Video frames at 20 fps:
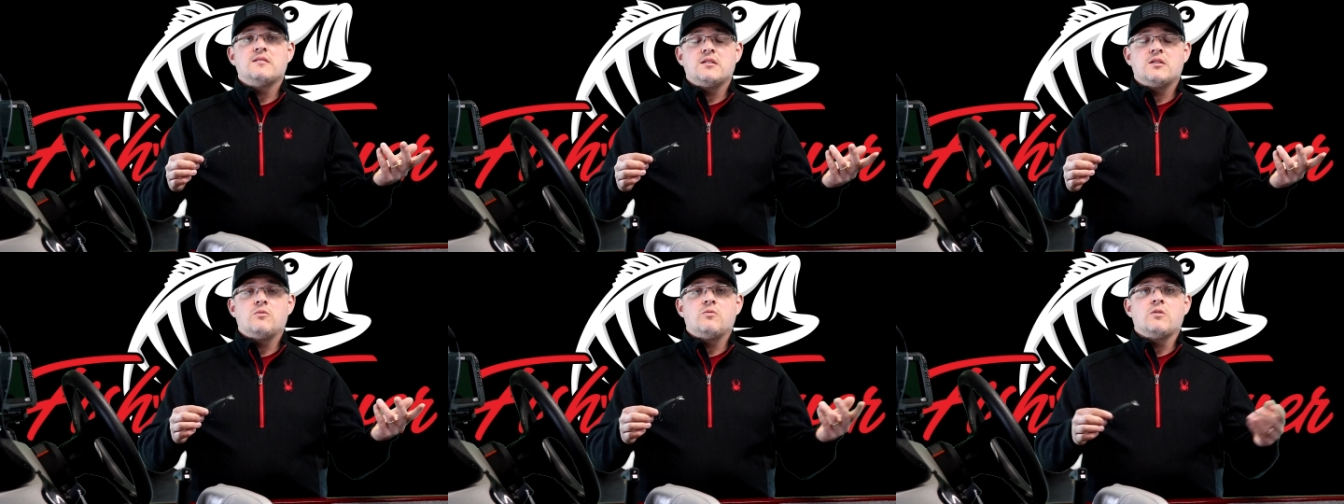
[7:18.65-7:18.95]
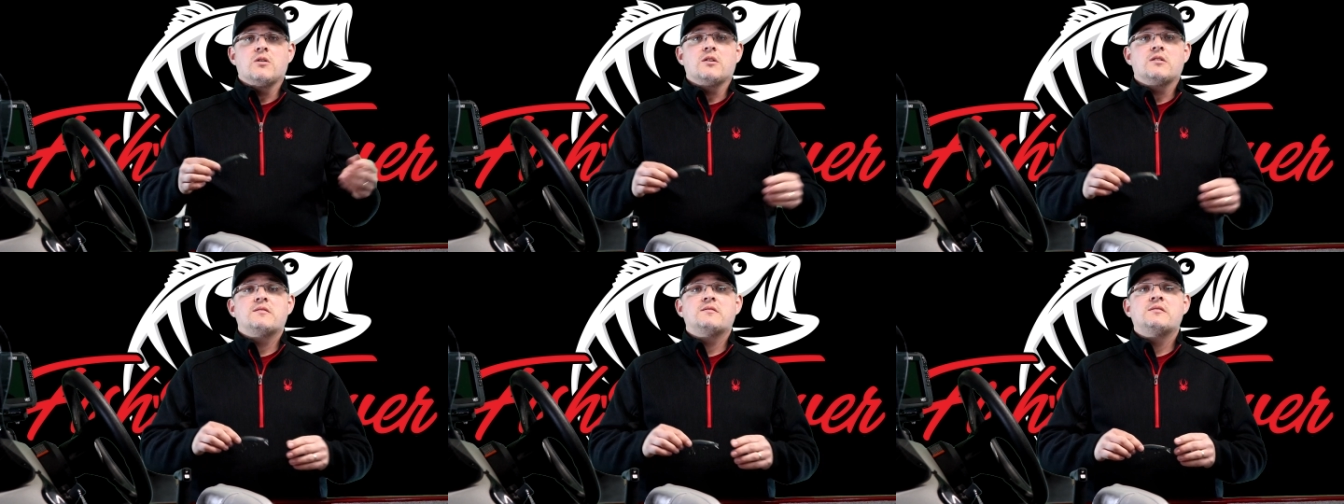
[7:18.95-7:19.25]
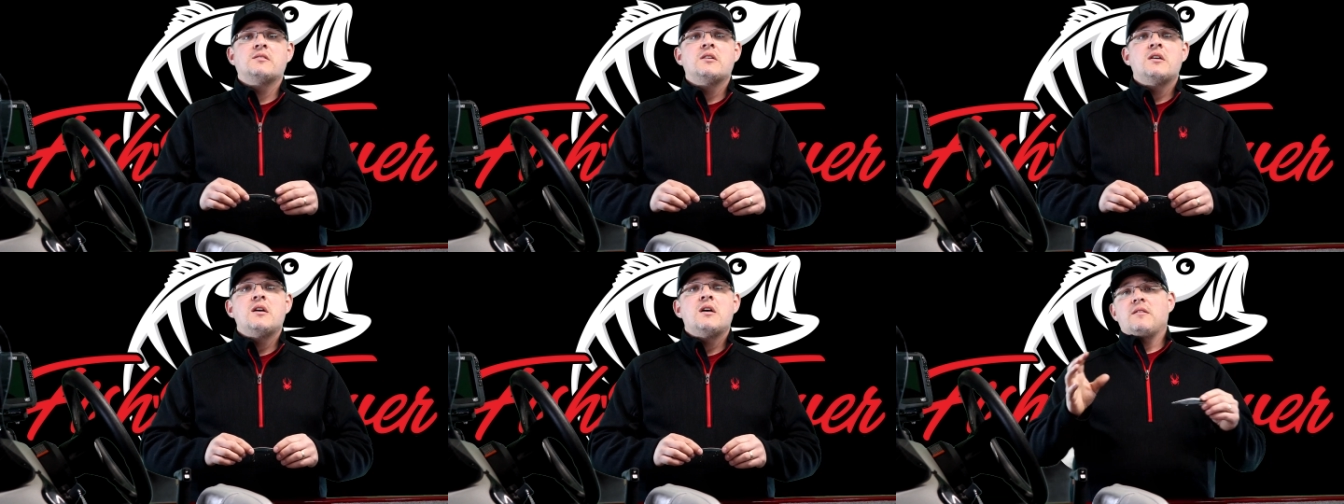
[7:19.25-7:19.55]
and it works.
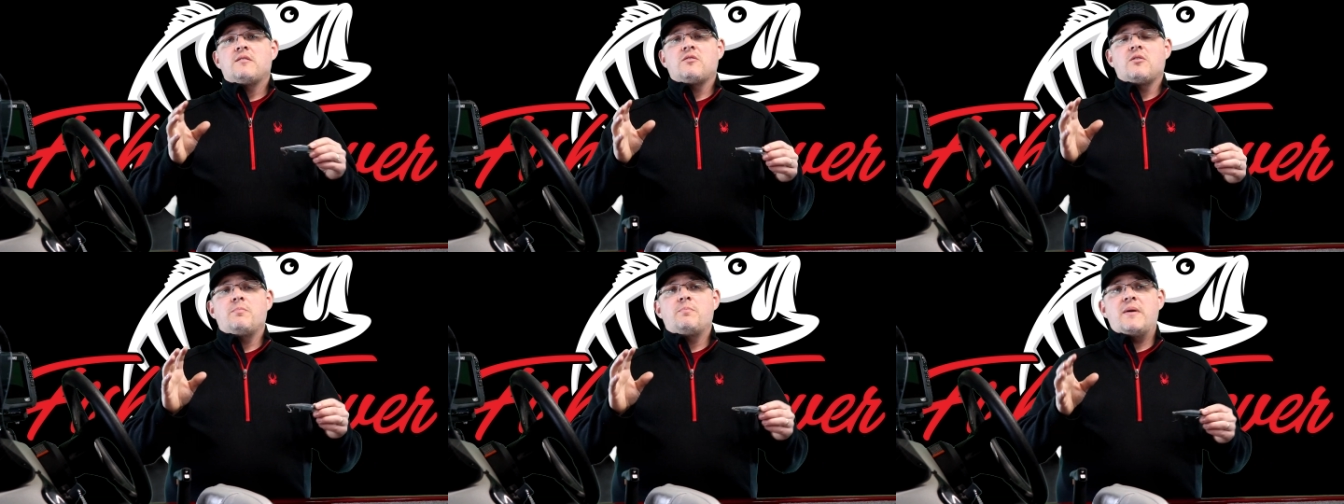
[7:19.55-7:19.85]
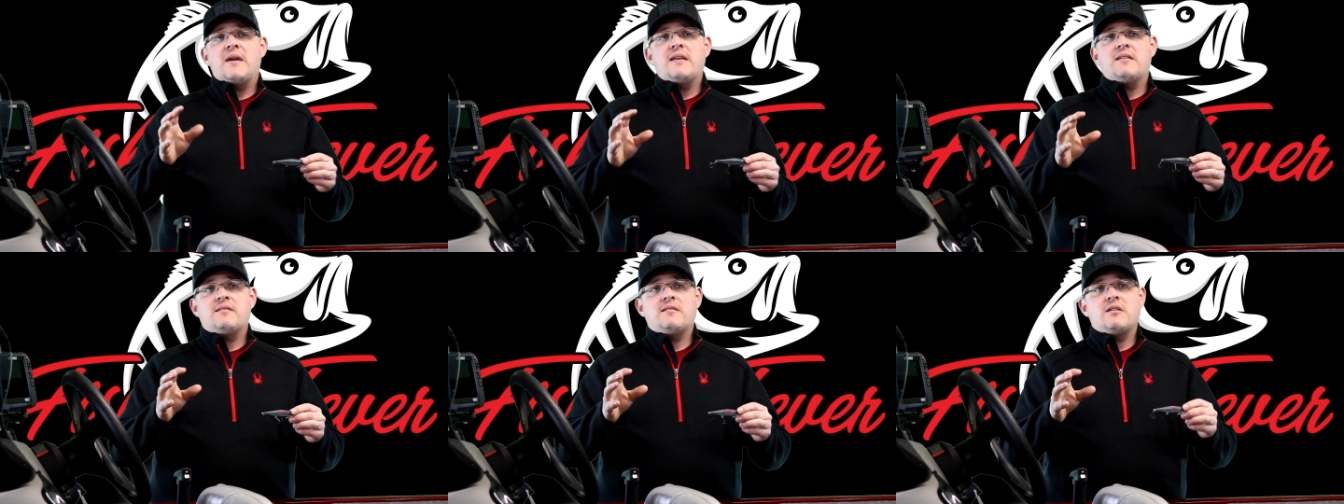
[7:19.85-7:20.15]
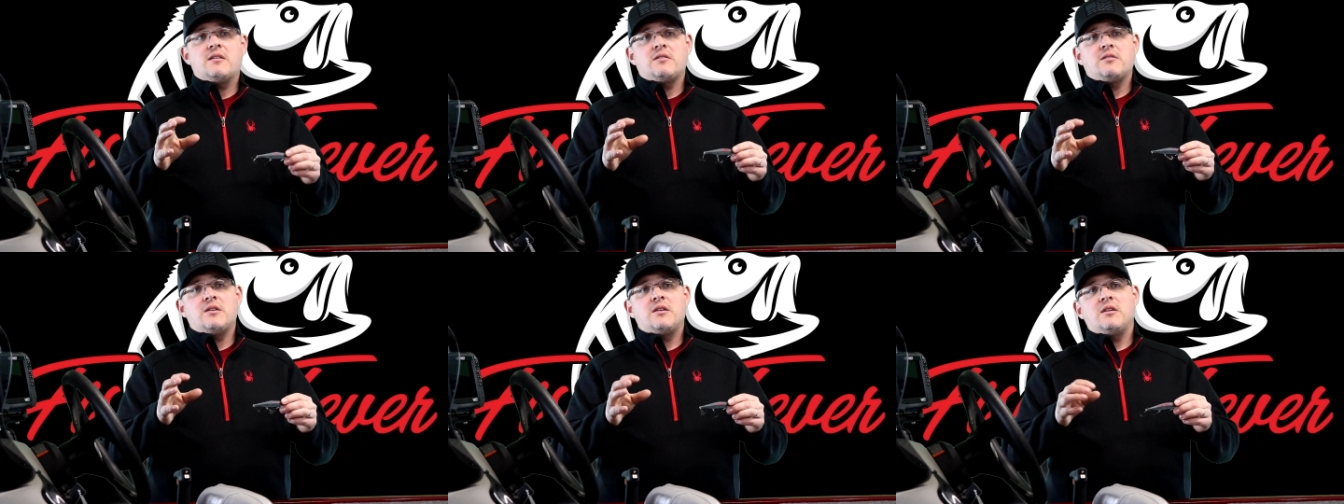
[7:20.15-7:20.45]
So
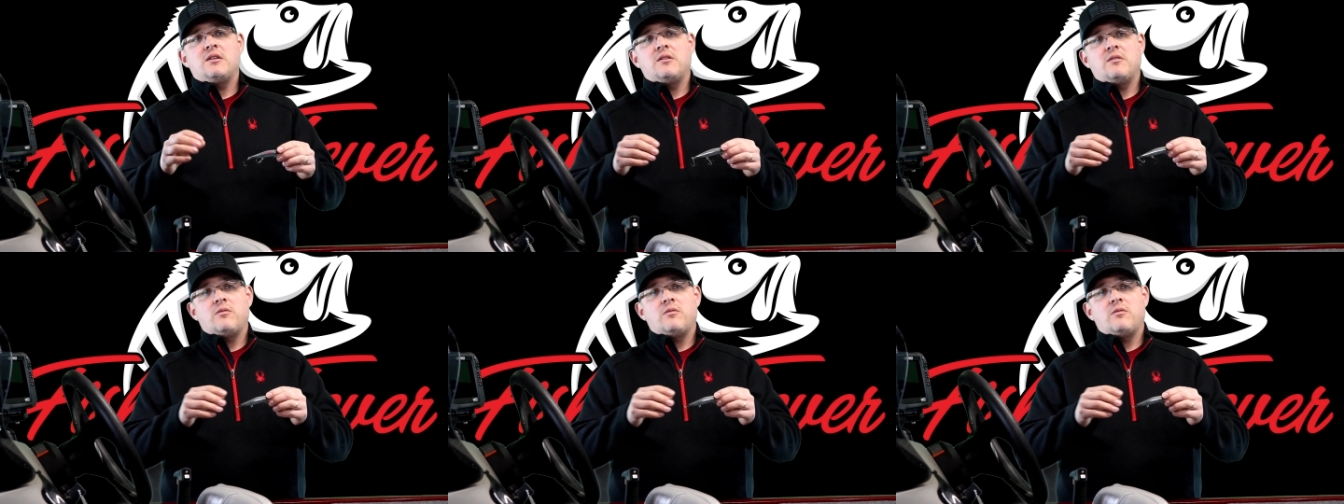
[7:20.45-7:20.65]
basically,